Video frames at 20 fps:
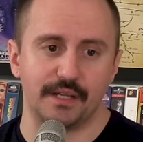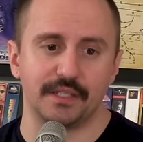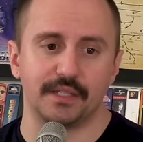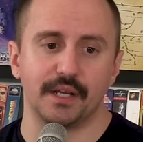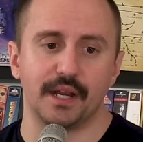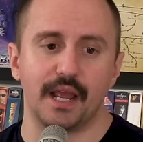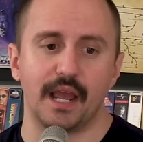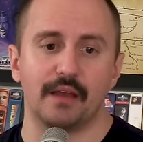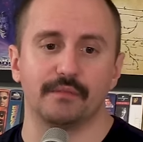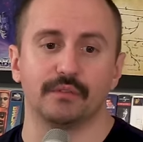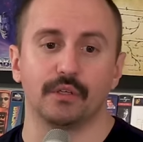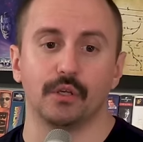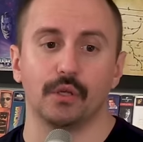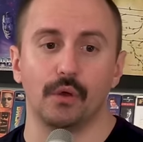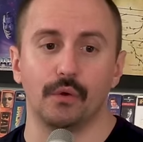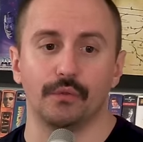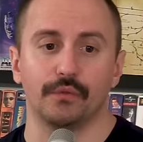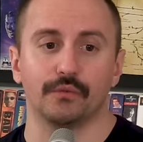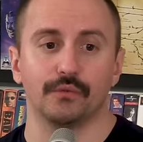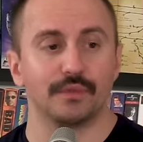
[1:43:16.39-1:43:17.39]
he's going to have to
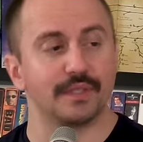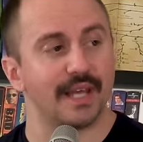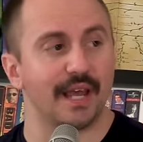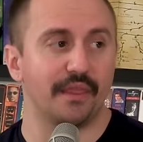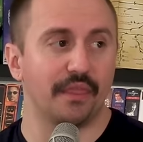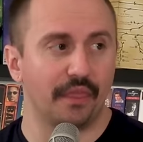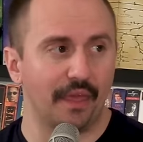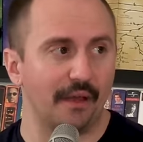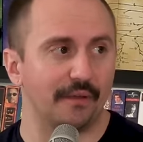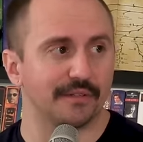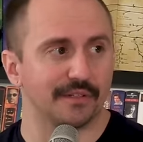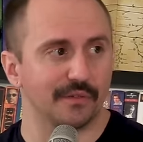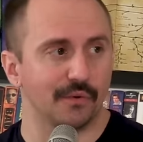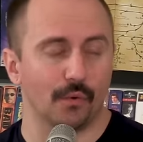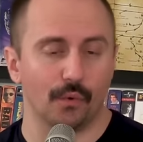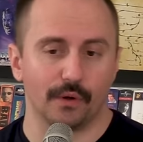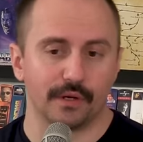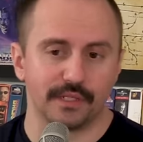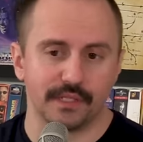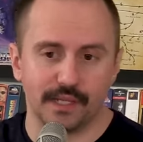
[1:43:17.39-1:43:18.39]
go through 10,000
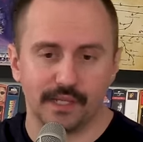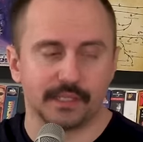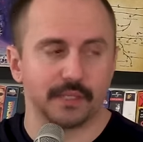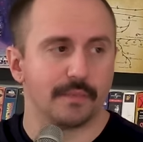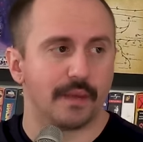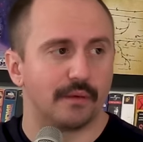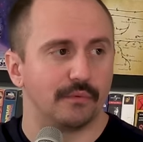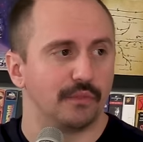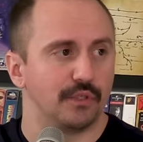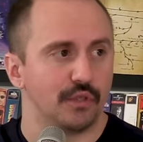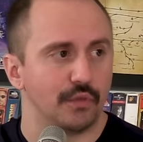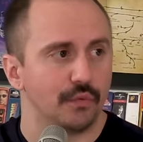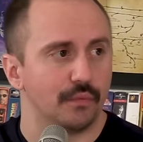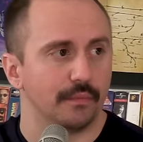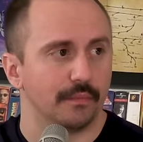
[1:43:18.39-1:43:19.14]
orcs to get to Mount Doom.